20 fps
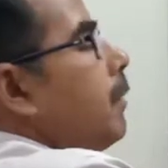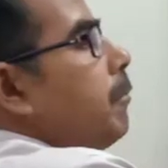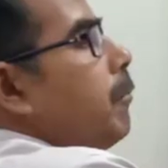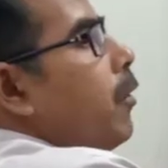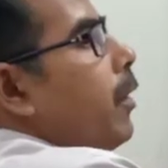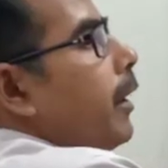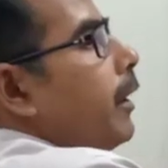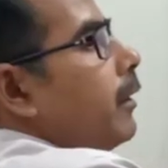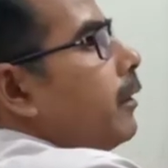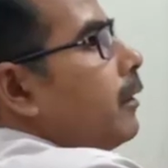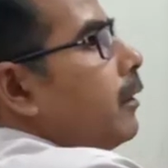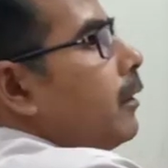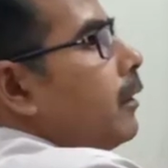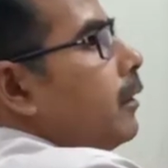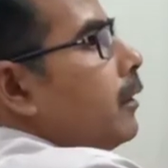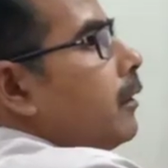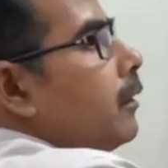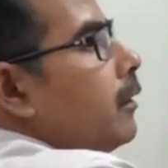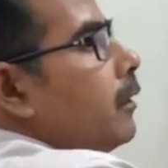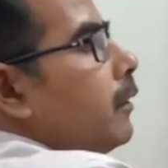point.
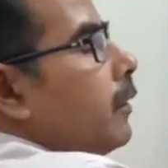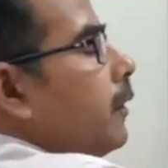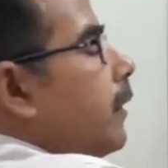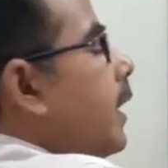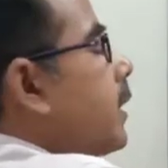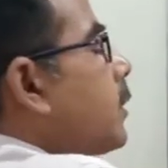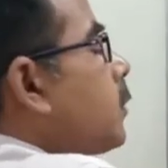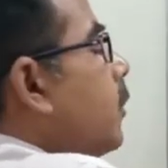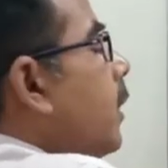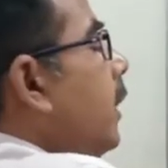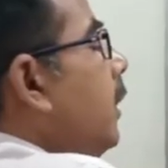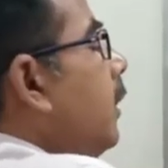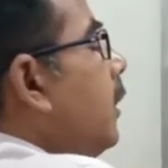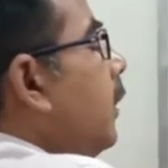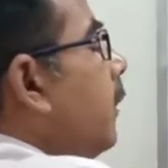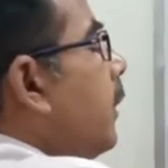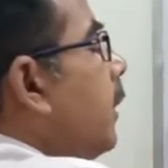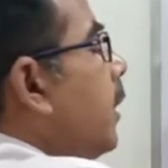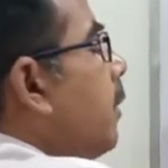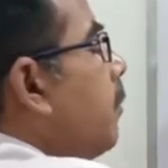That's why
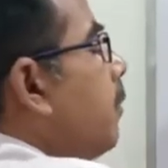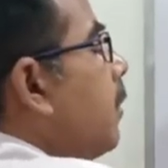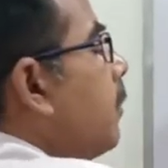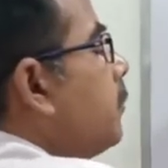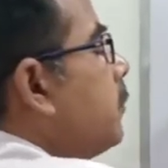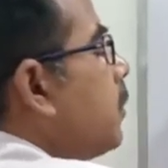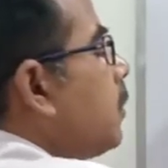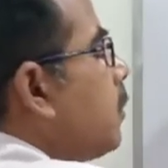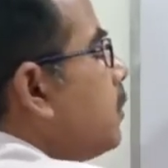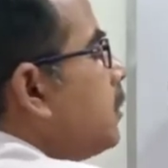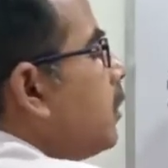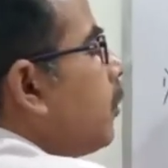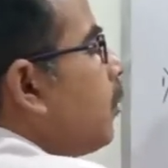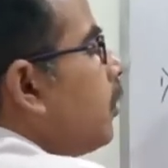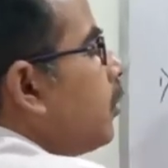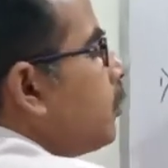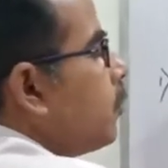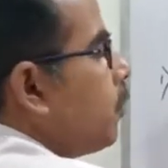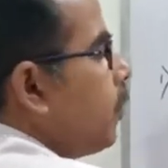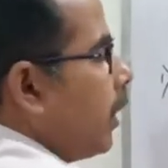the number of zeros is equal to
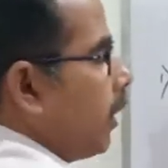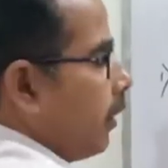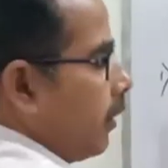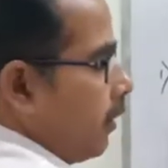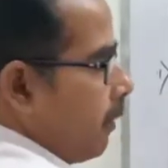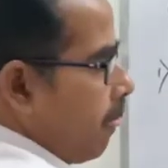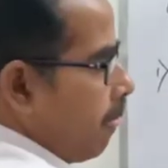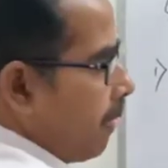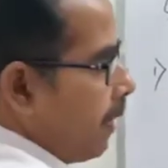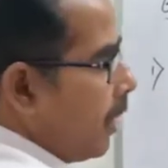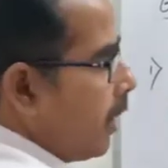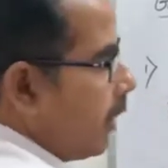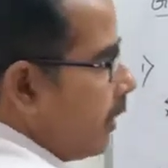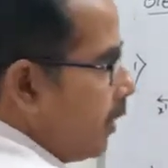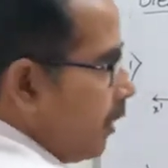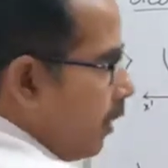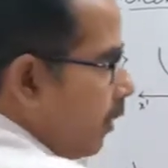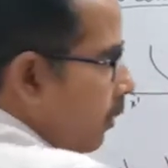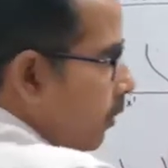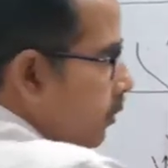1.
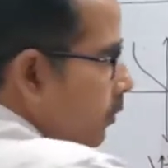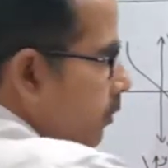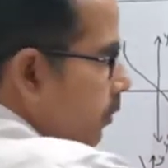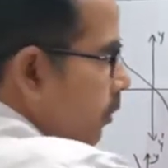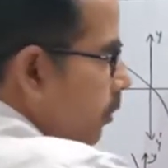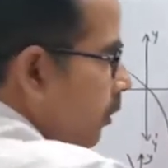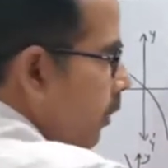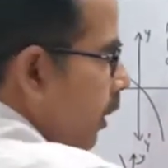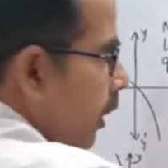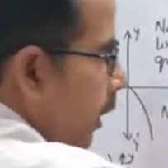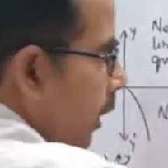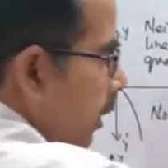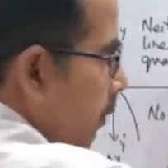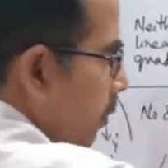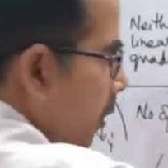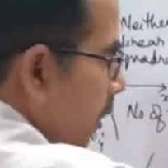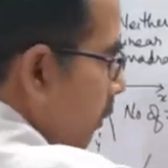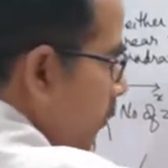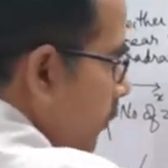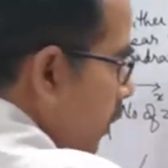Here also, number
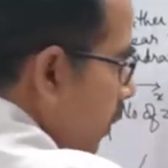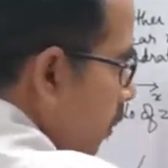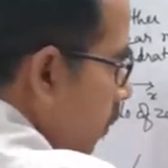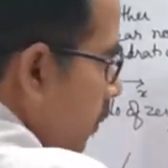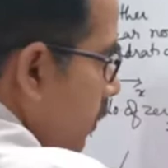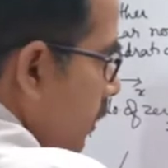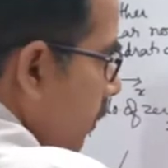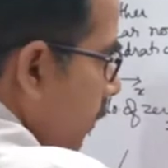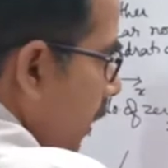of zeros, if